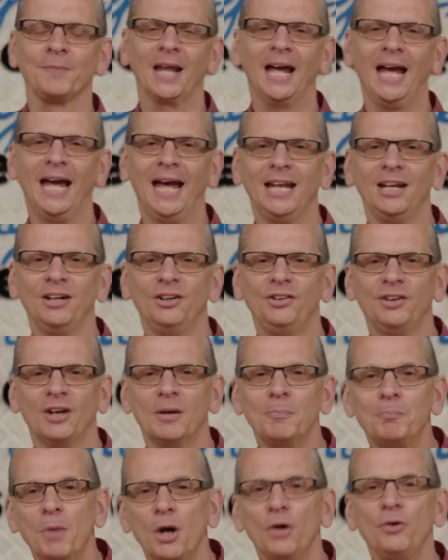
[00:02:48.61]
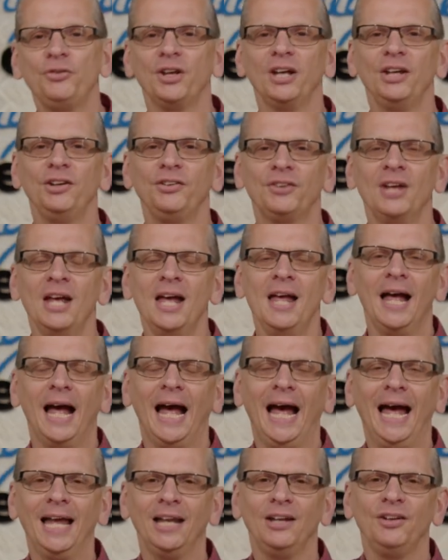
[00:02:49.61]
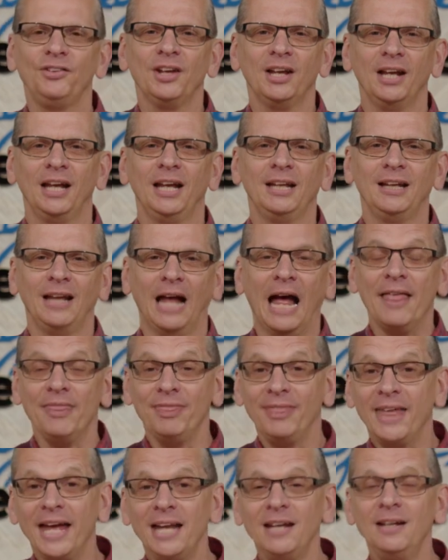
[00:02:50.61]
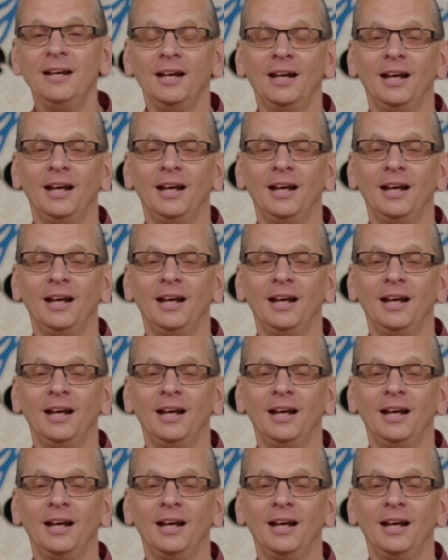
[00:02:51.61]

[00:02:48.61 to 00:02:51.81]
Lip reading: and Moses, and then